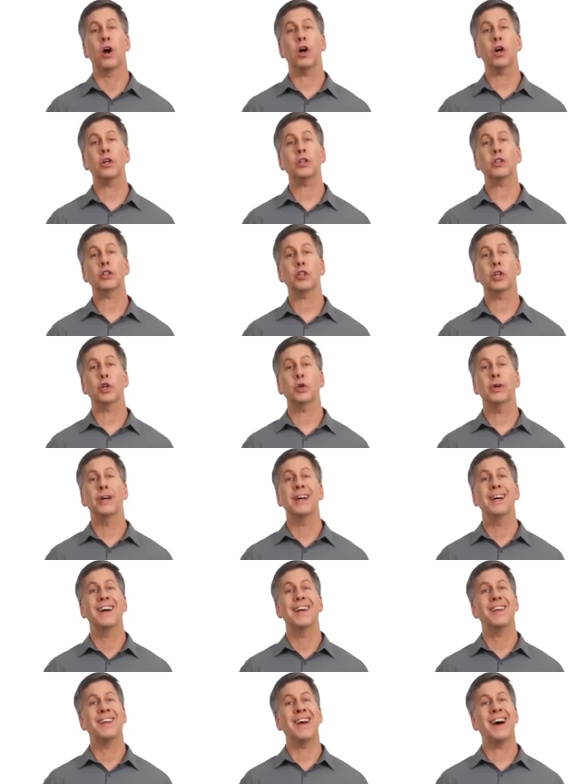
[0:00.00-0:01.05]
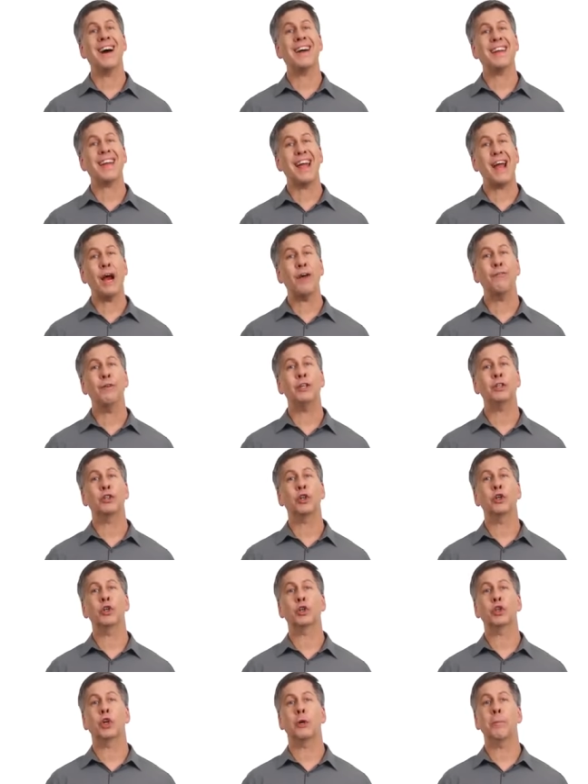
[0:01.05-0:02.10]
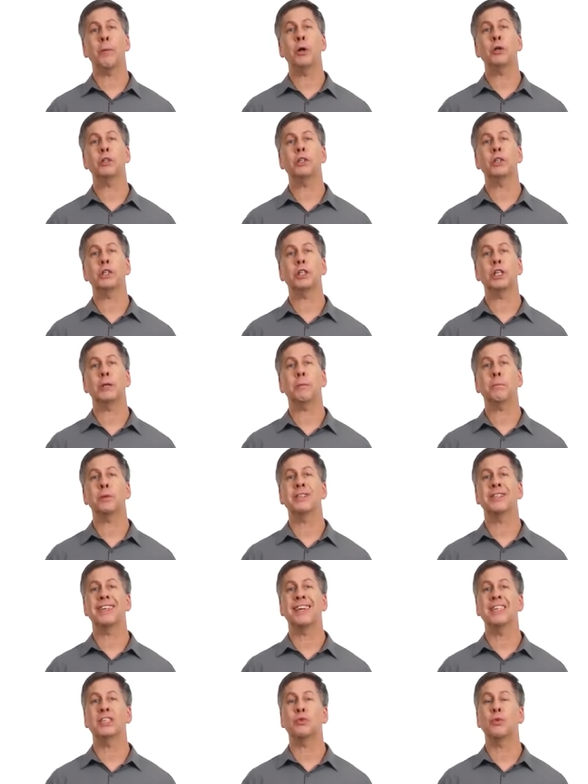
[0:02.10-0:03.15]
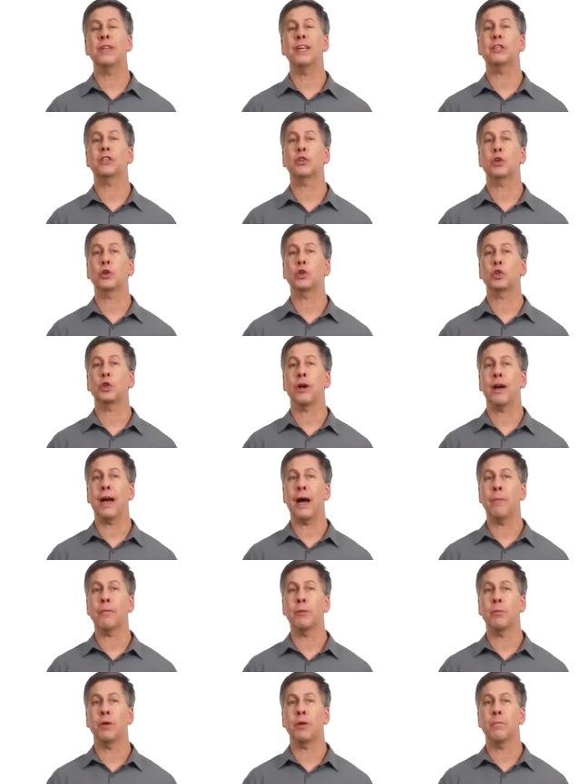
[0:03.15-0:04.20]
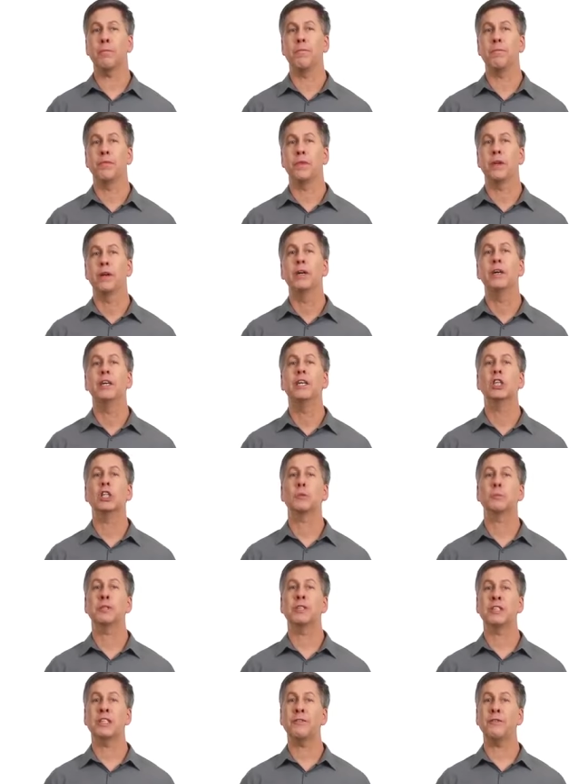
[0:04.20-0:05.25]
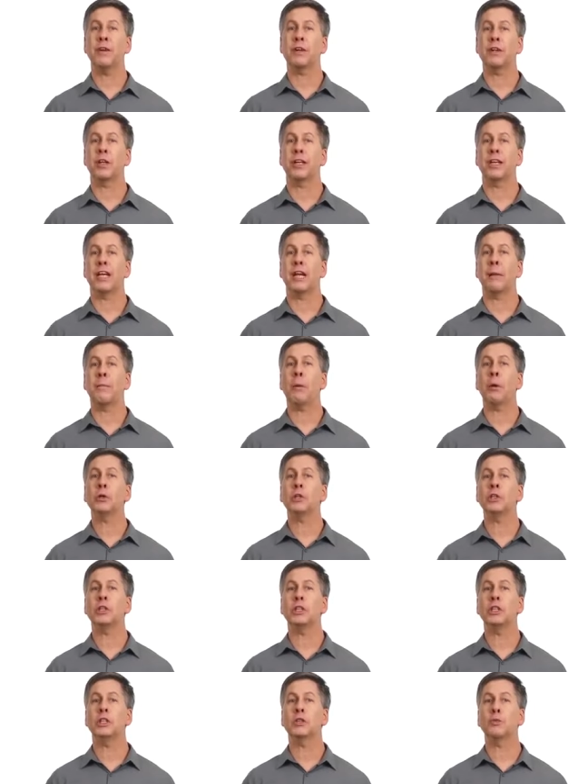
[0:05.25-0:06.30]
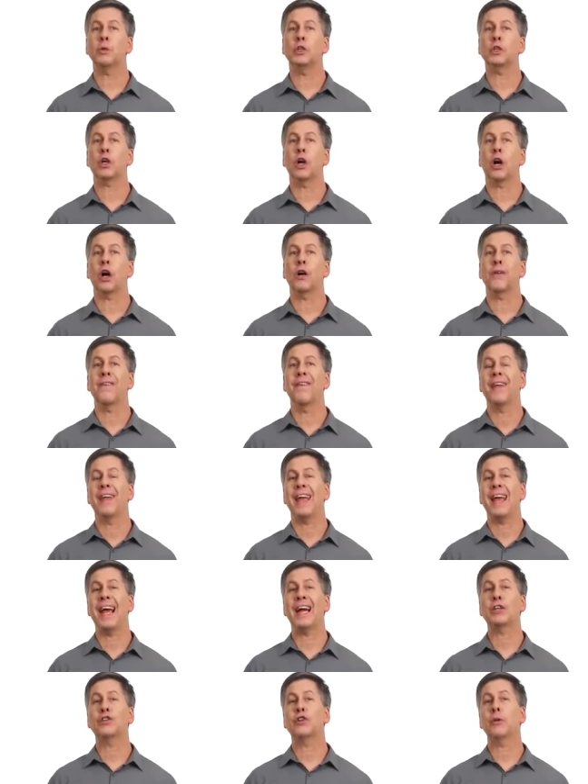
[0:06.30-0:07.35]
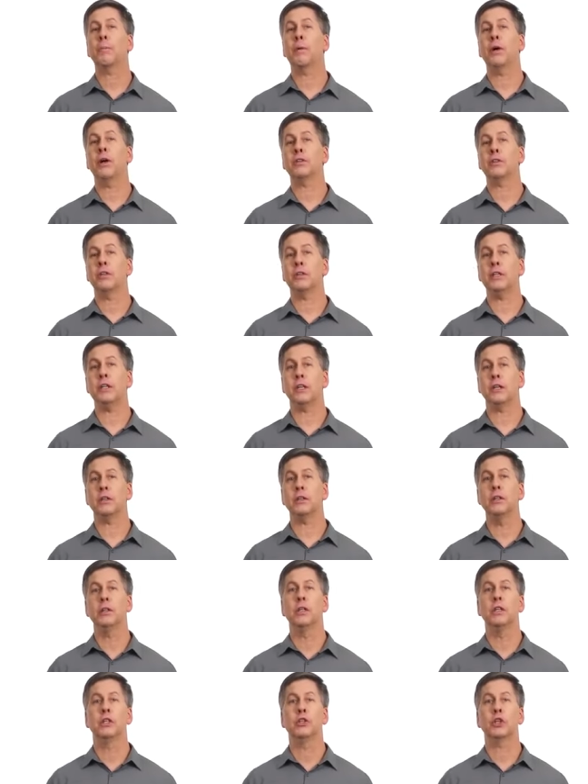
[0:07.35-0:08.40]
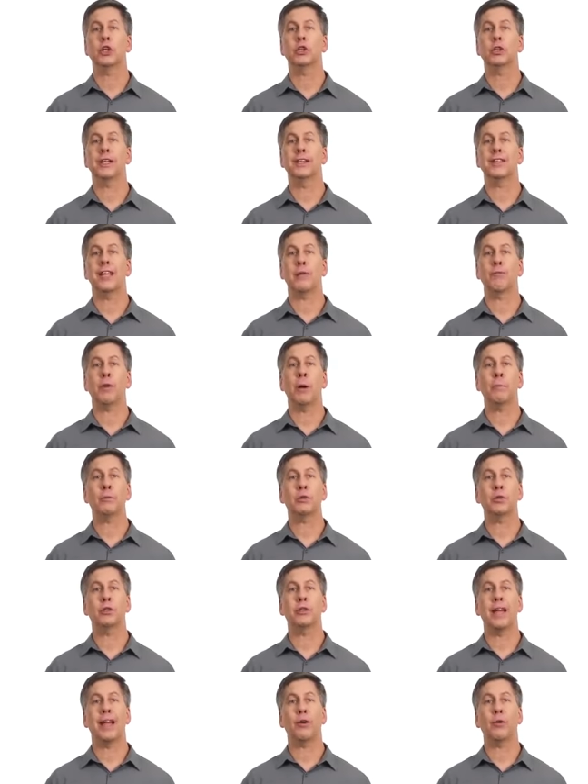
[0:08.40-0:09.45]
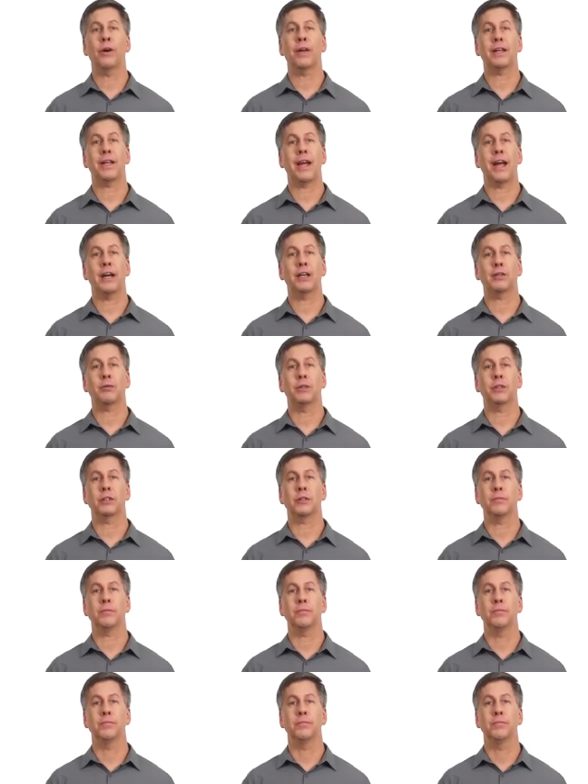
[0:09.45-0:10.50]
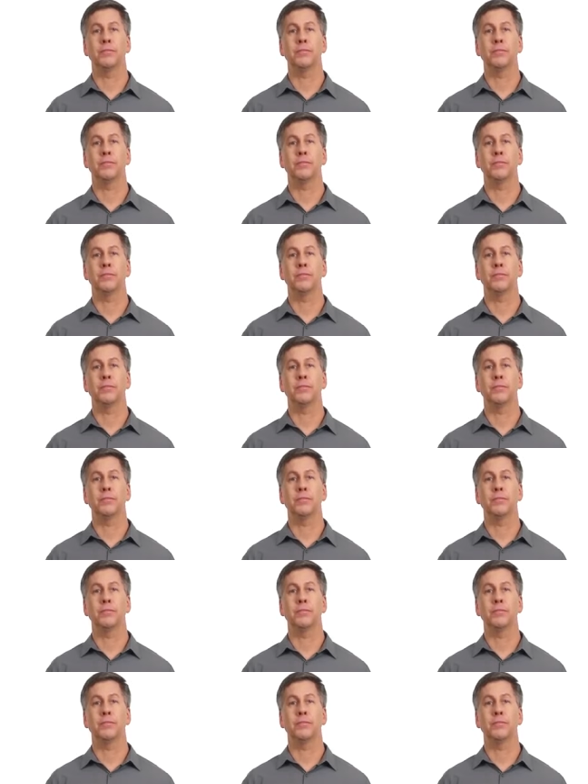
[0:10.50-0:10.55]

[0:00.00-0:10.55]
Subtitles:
Also, not every surgical emergency presents with a surgical abdomen. Specifically, emergencies which are extraperitoneal, such as a ruptured aortic aneurysm.